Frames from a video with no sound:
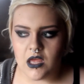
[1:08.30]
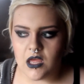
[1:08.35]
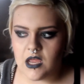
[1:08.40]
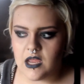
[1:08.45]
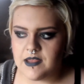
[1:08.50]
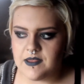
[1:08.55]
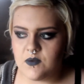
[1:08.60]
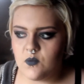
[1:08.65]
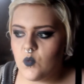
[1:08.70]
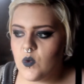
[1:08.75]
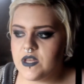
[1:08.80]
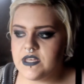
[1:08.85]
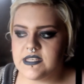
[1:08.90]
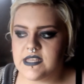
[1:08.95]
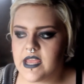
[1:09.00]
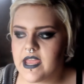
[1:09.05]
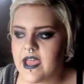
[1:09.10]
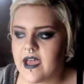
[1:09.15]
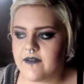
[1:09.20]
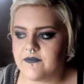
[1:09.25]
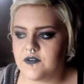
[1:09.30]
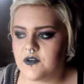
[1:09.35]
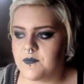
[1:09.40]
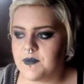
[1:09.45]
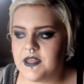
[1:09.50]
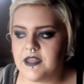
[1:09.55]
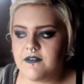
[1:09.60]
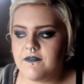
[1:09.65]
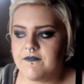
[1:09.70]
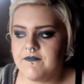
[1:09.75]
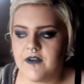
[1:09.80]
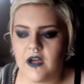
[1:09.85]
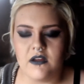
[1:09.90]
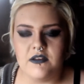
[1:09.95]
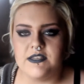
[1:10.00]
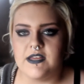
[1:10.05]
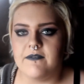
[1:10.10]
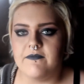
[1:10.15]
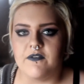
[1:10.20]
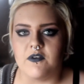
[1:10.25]
And then one day, after being
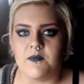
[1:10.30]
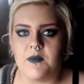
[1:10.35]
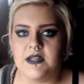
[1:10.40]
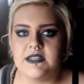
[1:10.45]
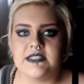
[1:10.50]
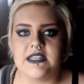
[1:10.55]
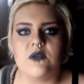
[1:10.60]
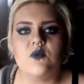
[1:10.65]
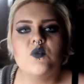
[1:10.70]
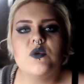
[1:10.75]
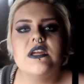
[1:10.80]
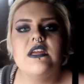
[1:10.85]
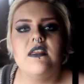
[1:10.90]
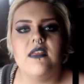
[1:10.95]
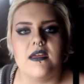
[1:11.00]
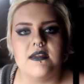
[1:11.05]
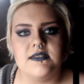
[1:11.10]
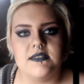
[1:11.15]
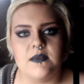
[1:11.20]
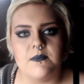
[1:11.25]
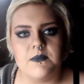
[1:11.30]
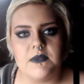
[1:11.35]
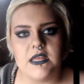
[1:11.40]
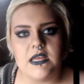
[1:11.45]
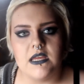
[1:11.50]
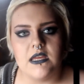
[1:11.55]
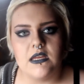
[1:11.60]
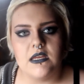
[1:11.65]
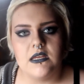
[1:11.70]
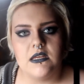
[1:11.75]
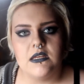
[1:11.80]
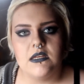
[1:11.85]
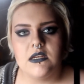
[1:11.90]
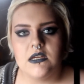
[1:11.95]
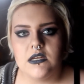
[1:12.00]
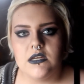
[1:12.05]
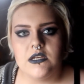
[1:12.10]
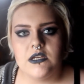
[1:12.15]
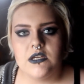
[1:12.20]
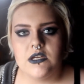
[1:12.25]
fucked up for months, I realized something.
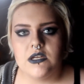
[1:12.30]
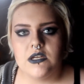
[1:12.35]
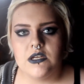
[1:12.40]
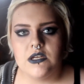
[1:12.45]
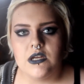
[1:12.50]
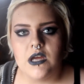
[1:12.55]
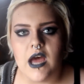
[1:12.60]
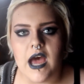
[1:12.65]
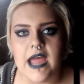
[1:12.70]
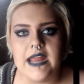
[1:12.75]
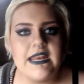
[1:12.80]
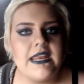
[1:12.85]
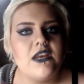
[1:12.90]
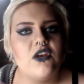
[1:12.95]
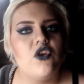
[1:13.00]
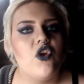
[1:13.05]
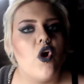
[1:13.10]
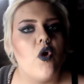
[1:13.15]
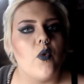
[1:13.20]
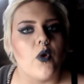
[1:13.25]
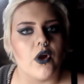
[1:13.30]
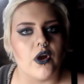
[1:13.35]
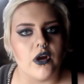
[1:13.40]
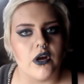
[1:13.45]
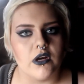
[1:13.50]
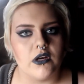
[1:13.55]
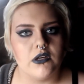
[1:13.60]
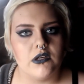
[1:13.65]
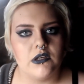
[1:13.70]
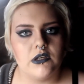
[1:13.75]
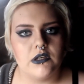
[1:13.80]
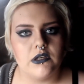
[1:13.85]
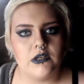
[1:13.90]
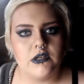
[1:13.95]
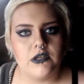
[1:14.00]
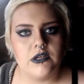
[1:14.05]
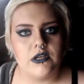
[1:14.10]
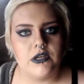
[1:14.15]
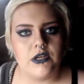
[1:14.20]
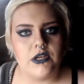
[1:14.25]
I didn't know her.
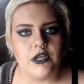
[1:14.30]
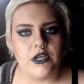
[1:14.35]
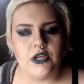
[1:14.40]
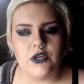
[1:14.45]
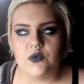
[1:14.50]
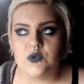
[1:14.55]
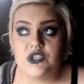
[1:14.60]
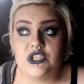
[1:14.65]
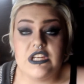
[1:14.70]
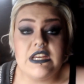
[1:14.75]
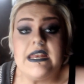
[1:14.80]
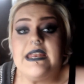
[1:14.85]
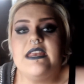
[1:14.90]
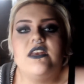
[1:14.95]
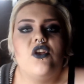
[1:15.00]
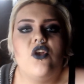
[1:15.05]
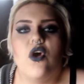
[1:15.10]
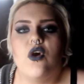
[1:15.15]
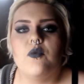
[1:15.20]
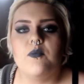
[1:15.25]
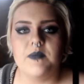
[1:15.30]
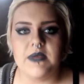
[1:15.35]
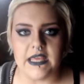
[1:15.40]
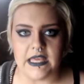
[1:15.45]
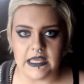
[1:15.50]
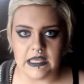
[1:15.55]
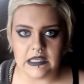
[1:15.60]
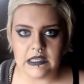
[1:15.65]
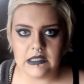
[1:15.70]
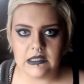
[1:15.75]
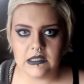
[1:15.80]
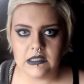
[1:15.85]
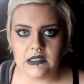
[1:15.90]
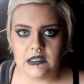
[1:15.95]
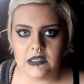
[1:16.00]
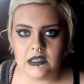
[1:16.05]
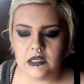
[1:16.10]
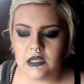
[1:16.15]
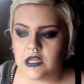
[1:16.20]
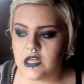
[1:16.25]
You know, she didn't know me.
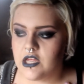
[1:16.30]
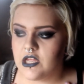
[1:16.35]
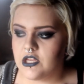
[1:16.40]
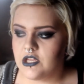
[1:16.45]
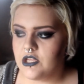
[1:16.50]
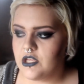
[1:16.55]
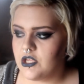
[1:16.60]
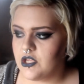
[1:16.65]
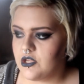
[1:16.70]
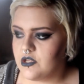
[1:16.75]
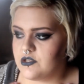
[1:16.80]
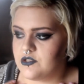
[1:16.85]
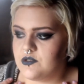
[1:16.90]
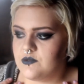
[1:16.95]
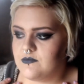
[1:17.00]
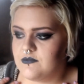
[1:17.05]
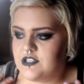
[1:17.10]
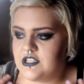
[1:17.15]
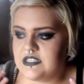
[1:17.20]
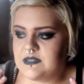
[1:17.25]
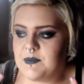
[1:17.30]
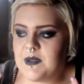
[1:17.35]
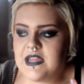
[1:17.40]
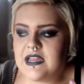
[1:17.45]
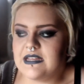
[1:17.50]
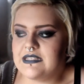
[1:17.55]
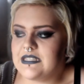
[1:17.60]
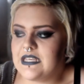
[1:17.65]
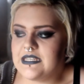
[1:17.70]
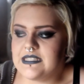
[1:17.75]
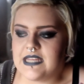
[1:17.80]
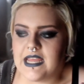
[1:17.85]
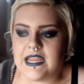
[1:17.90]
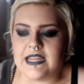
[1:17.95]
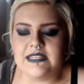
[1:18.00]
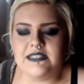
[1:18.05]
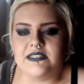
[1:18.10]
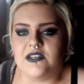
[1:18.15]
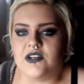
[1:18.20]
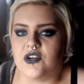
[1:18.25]
Just because I
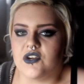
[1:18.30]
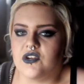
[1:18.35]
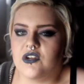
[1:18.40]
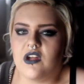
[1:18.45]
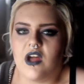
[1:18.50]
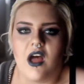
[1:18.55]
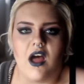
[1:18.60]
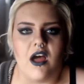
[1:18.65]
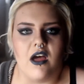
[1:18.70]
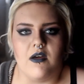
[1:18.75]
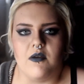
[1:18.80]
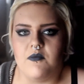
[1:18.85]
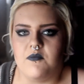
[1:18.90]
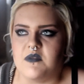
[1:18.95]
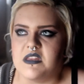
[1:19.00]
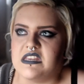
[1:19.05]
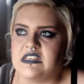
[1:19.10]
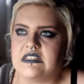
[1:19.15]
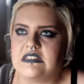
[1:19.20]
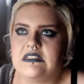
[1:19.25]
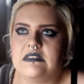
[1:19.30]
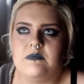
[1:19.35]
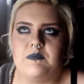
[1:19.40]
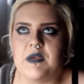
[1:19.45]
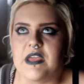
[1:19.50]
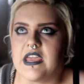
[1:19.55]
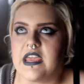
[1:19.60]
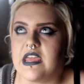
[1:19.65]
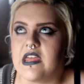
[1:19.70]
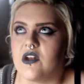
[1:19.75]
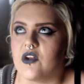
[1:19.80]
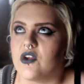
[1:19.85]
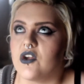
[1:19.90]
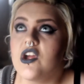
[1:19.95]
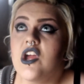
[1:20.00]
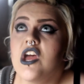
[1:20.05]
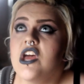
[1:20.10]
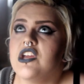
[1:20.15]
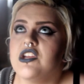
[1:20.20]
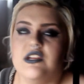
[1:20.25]
tasted her cum and spit, or
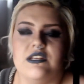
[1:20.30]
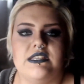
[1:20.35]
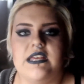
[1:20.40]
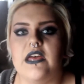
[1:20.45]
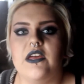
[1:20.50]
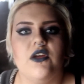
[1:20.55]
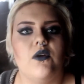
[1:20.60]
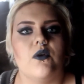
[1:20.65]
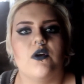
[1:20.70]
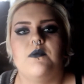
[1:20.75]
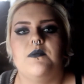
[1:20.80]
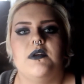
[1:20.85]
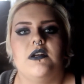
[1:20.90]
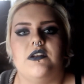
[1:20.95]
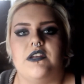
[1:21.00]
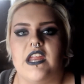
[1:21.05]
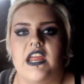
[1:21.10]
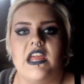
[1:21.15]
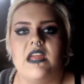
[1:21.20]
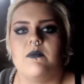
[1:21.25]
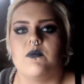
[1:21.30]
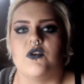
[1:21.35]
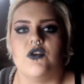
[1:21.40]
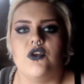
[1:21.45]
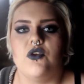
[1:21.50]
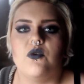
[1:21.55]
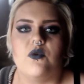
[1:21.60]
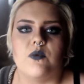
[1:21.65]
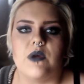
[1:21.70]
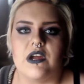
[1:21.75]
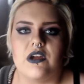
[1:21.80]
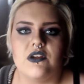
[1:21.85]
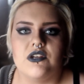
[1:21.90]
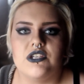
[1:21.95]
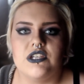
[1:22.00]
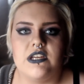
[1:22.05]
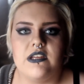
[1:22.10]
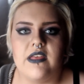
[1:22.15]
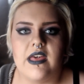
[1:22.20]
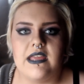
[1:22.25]
could tell you her middle name, or knew a record
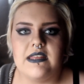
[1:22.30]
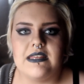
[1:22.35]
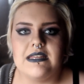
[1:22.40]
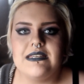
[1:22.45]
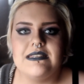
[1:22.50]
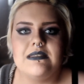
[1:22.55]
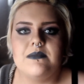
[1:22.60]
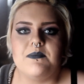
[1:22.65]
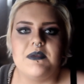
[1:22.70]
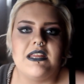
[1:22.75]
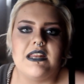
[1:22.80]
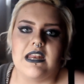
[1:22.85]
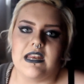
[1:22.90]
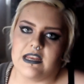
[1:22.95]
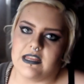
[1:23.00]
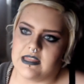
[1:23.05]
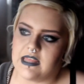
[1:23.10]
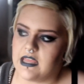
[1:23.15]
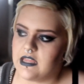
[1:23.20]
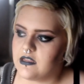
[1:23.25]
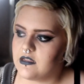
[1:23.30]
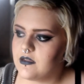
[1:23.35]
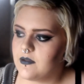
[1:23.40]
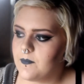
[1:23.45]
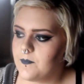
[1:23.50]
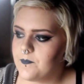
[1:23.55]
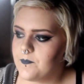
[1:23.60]
she liked, that doesn't mean anything.